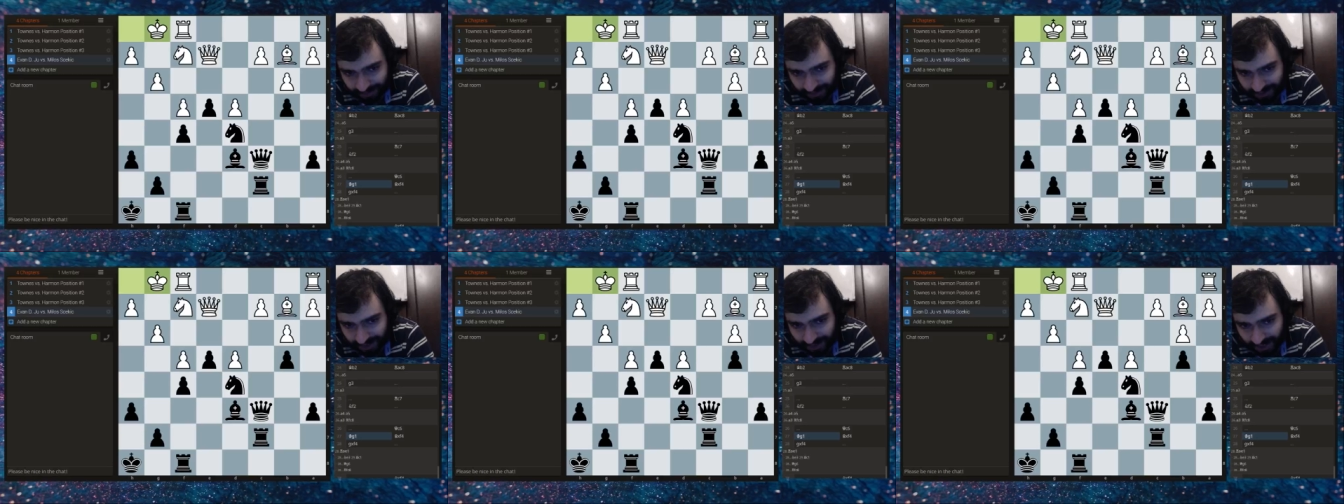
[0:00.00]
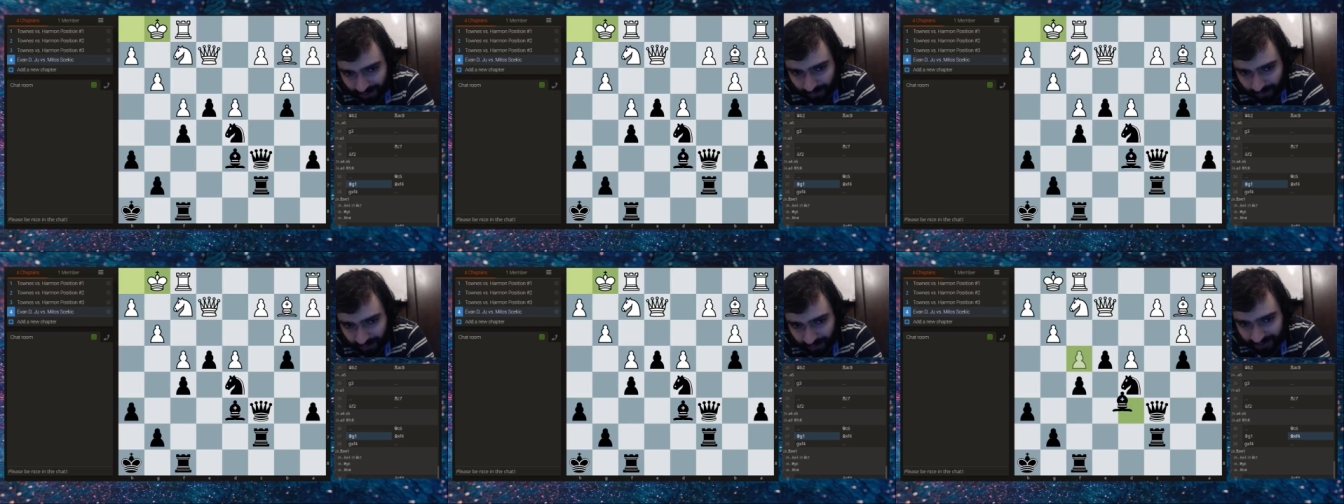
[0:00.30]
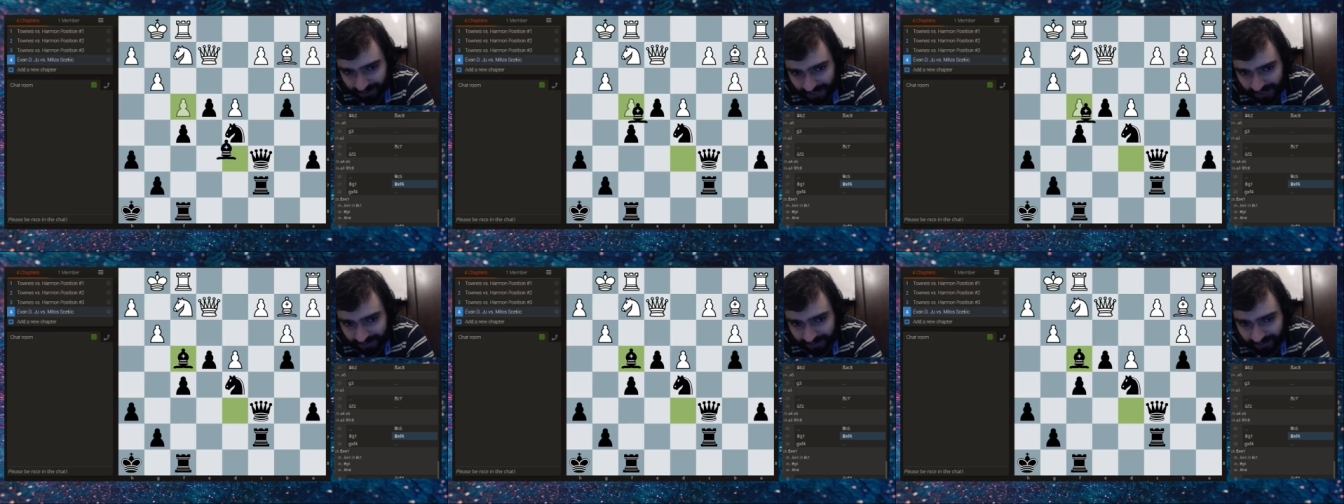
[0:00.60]
now the
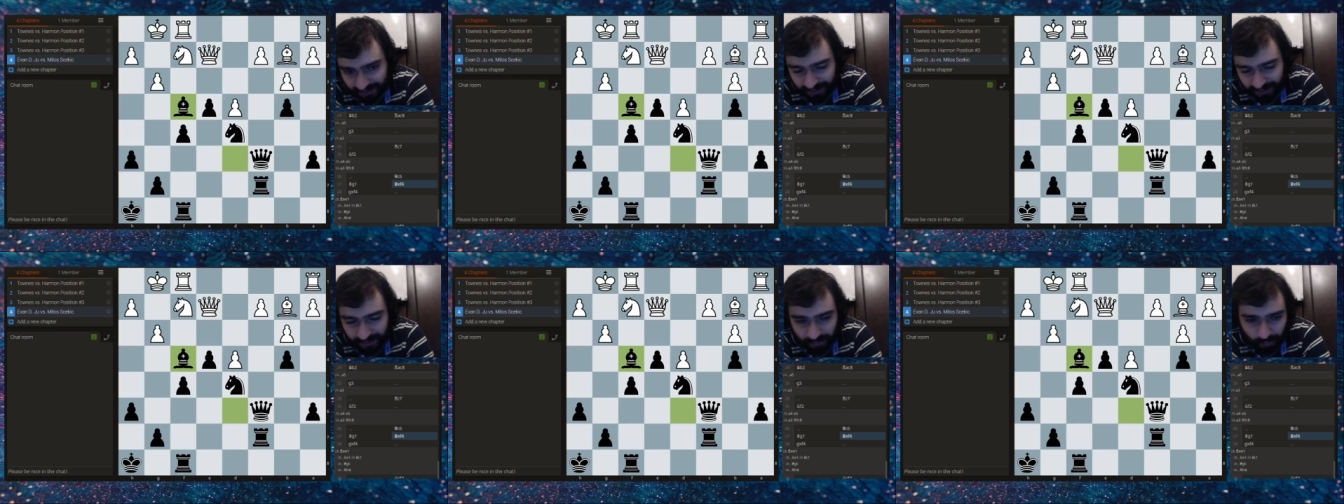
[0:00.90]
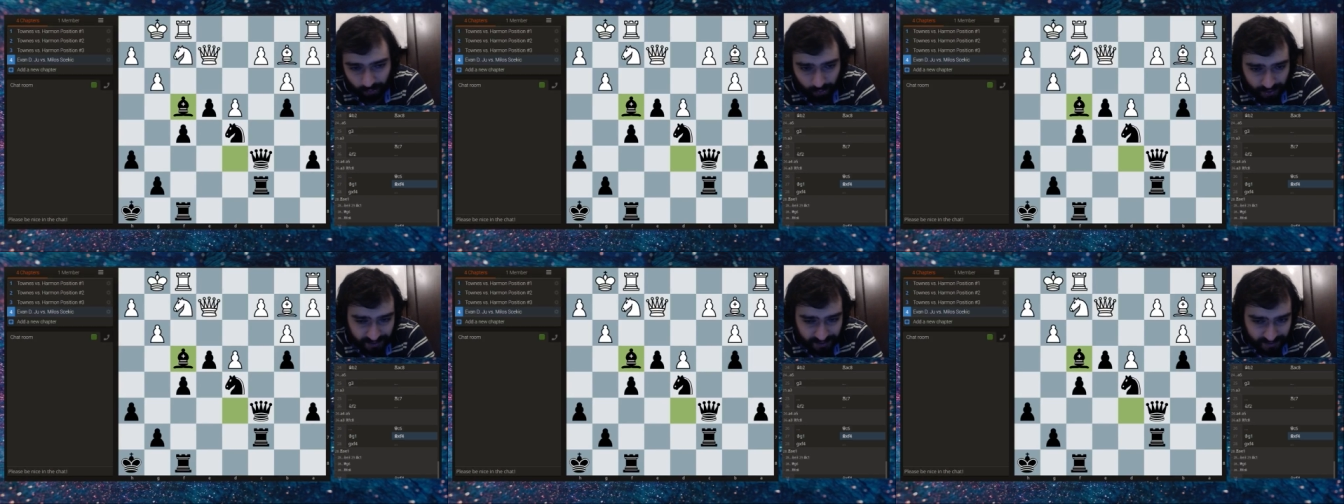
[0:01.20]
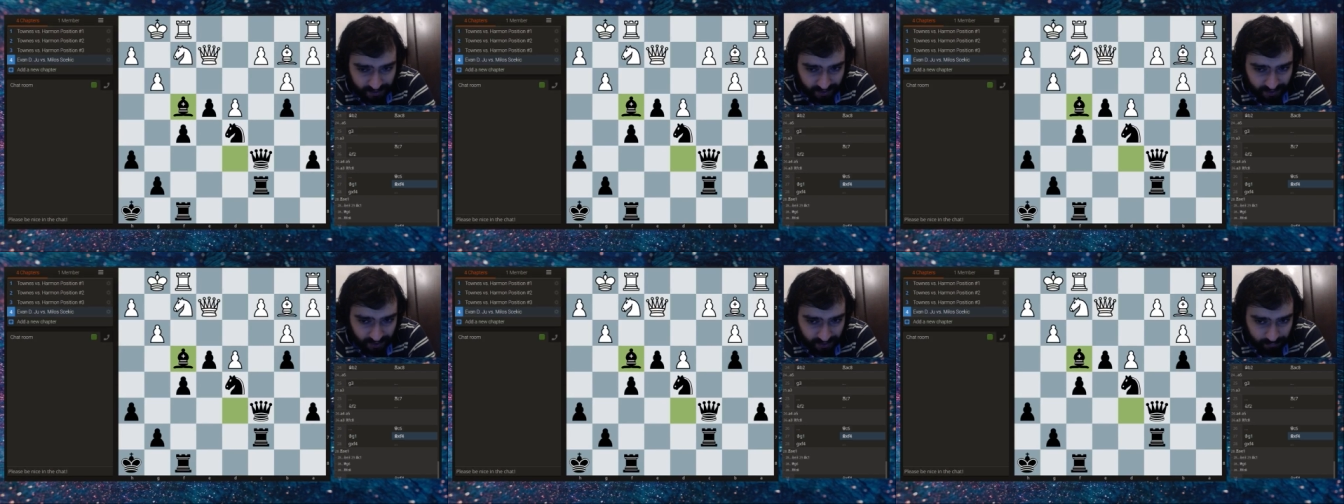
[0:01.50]
tactic wins
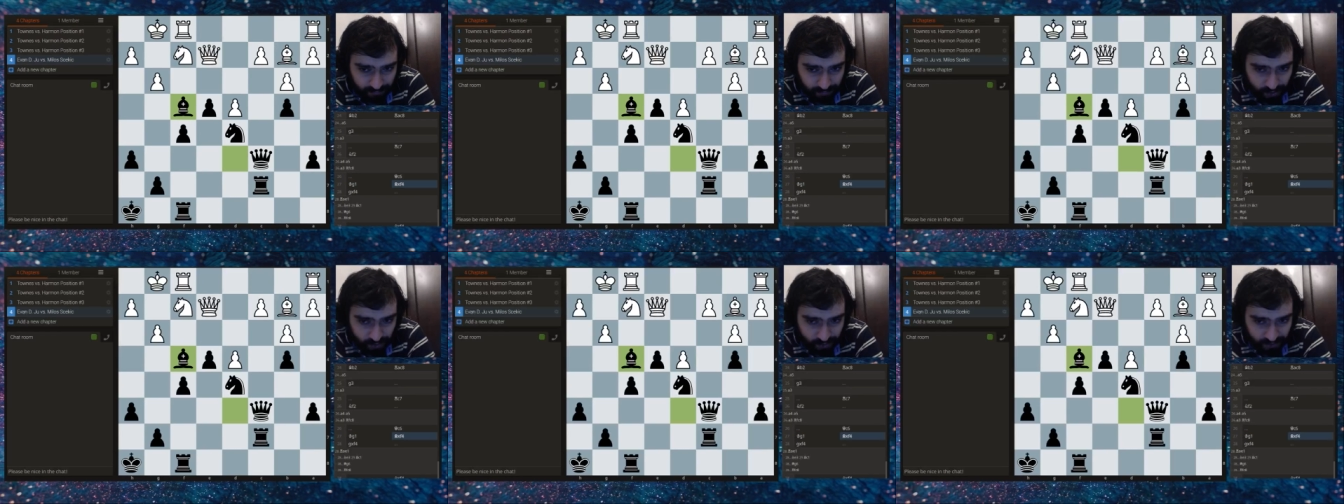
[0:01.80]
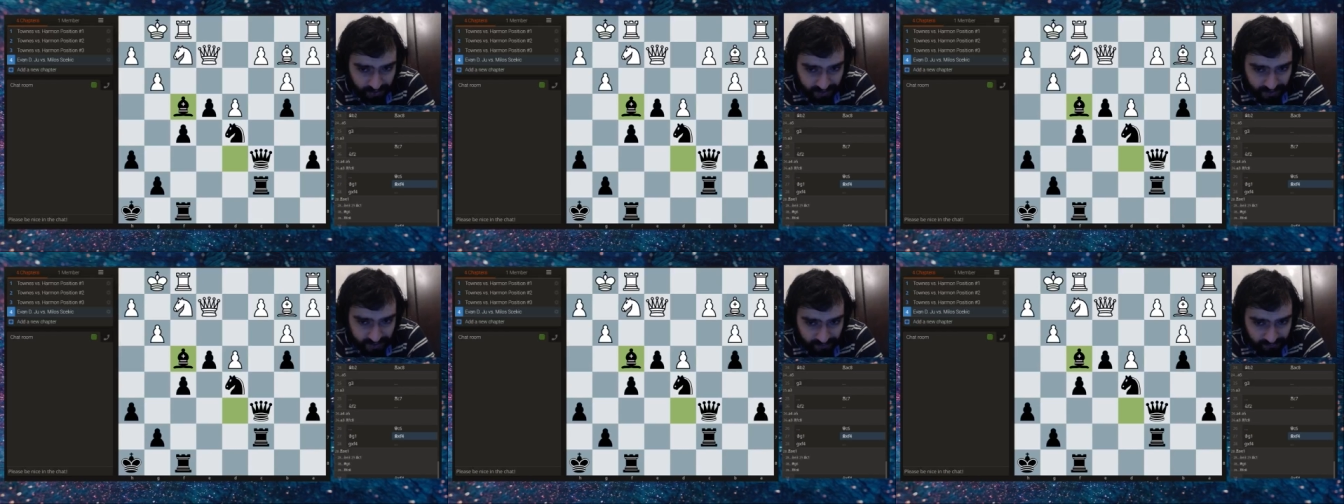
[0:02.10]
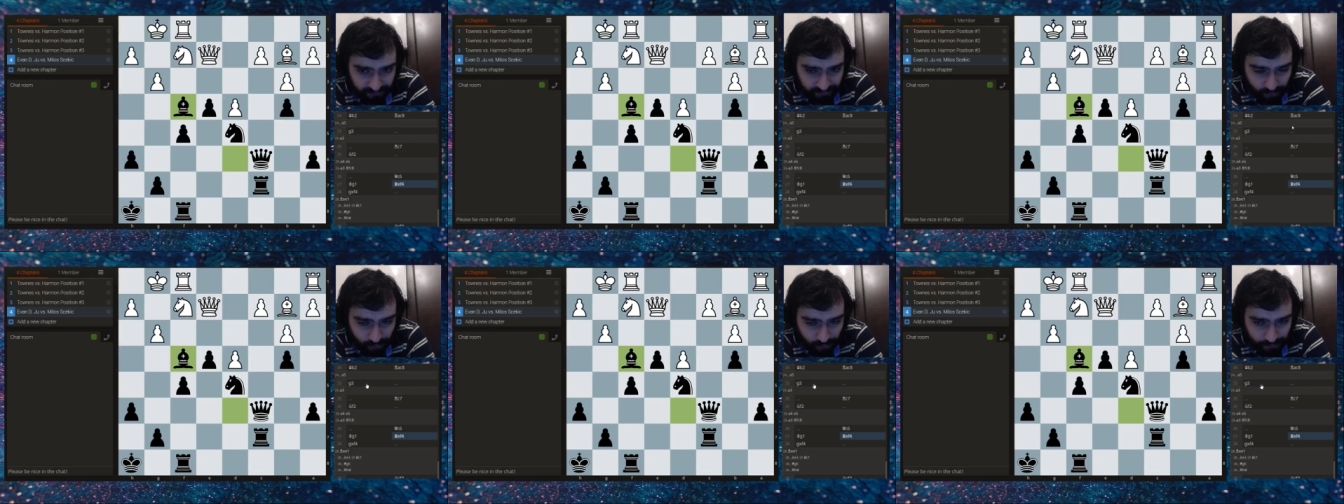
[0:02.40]
the game. Bishop takes
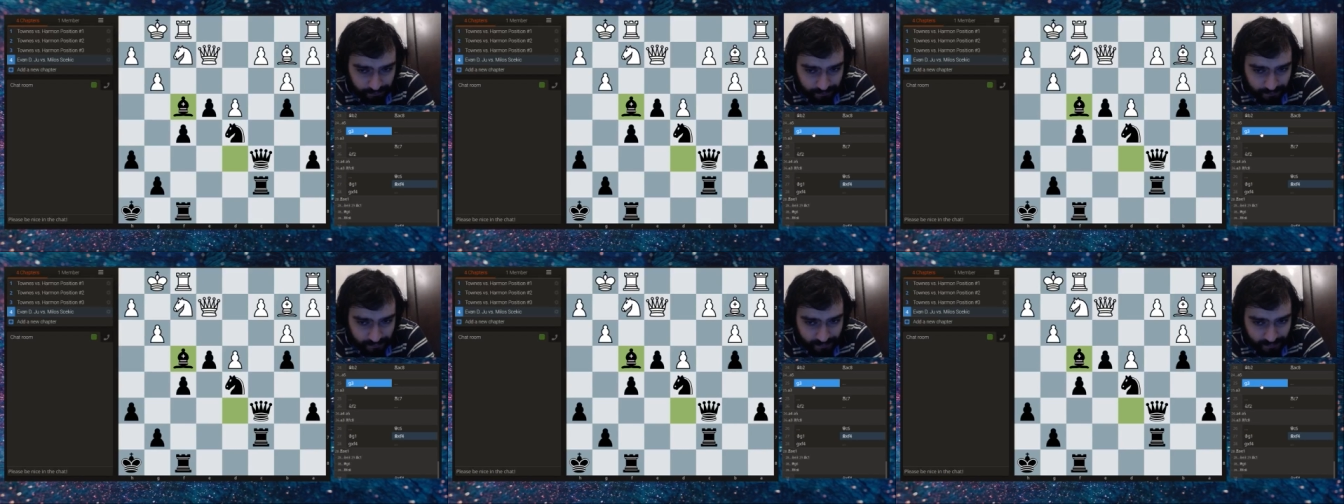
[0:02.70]
f4,